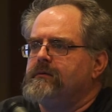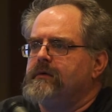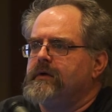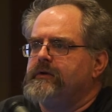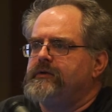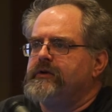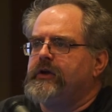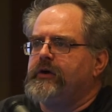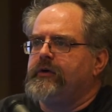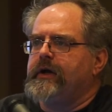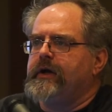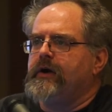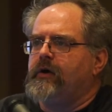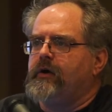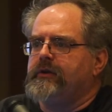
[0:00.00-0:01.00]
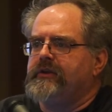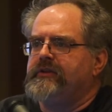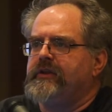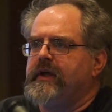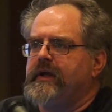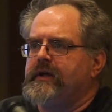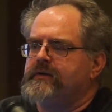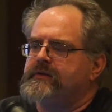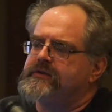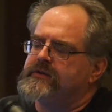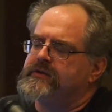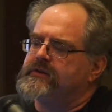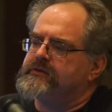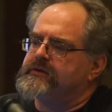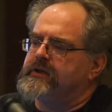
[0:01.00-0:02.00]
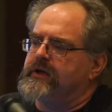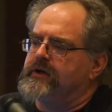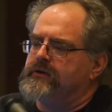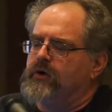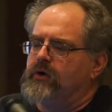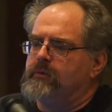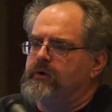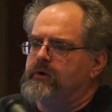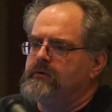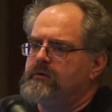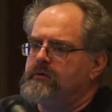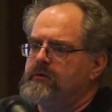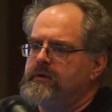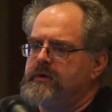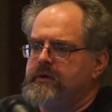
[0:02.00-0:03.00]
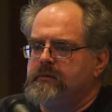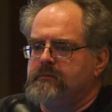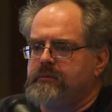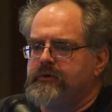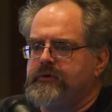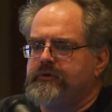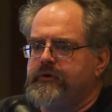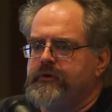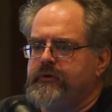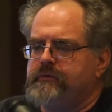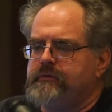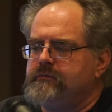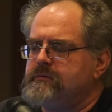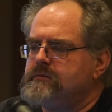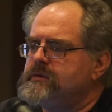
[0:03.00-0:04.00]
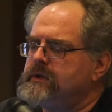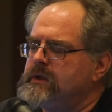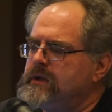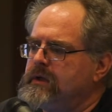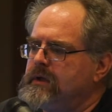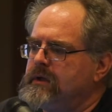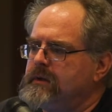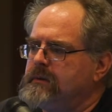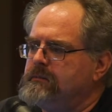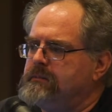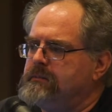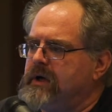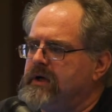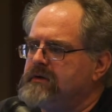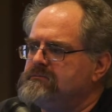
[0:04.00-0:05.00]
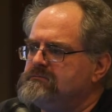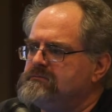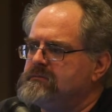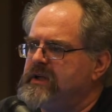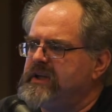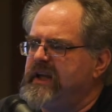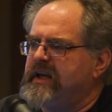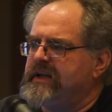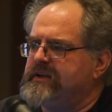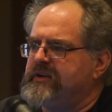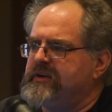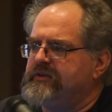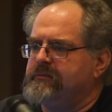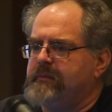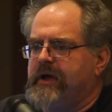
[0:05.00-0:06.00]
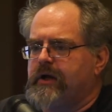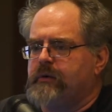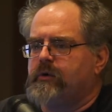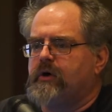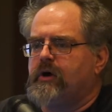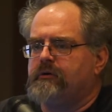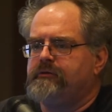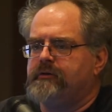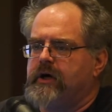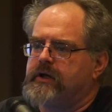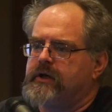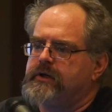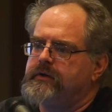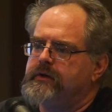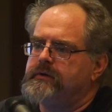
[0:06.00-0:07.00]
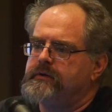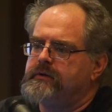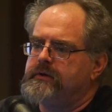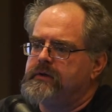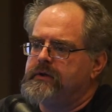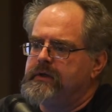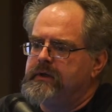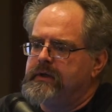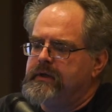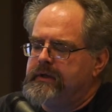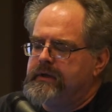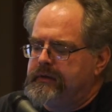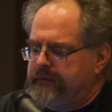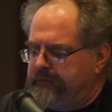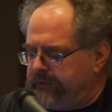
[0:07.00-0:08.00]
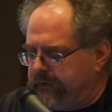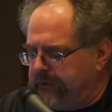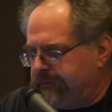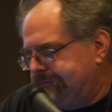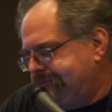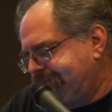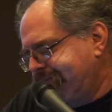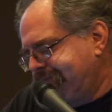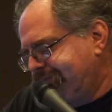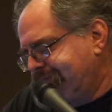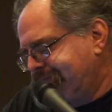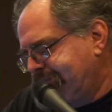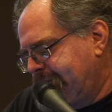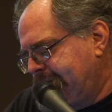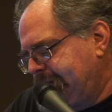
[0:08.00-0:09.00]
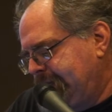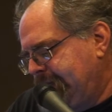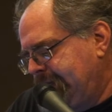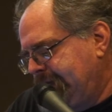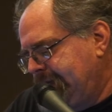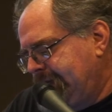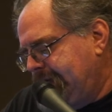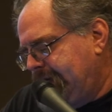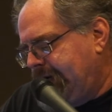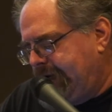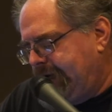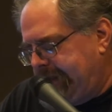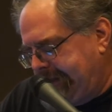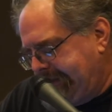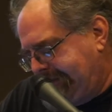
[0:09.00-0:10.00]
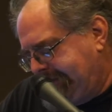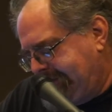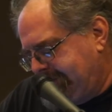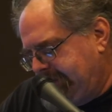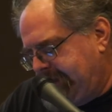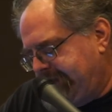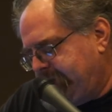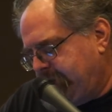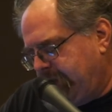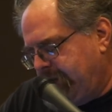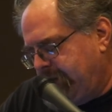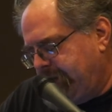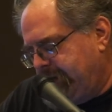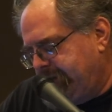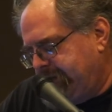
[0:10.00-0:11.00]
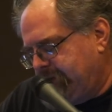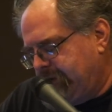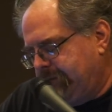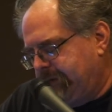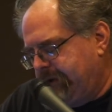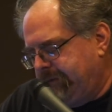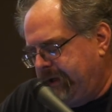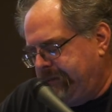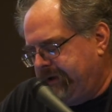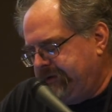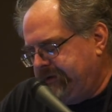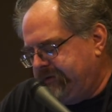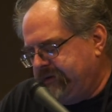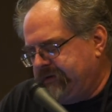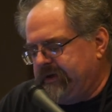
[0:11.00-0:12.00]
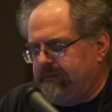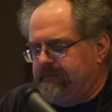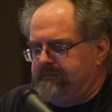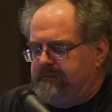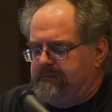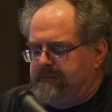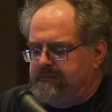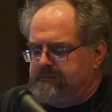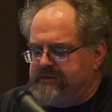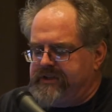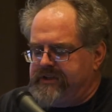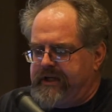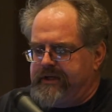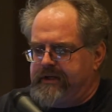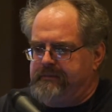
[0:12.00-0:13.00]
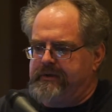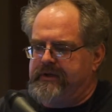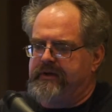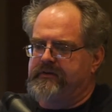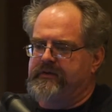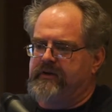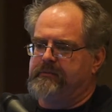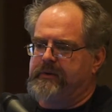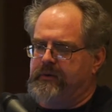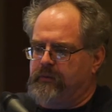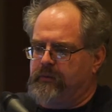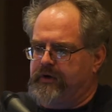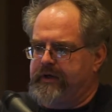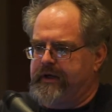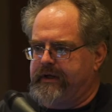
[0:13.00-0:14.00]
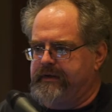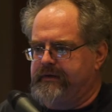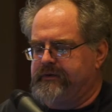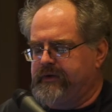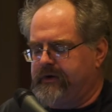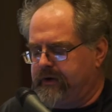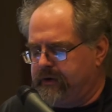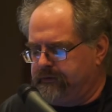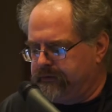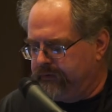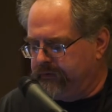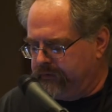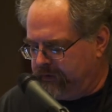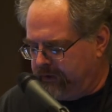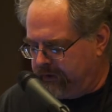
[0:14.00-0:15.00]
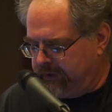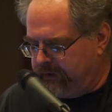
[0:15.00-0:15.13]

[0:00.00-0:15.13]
securing all the things is a noble pursuit, but in the end, it doesn't matter. We're all fucked. So uh, that's that's where I'm coming from, and maybe it's just a jaded because I've been working in this area for too long.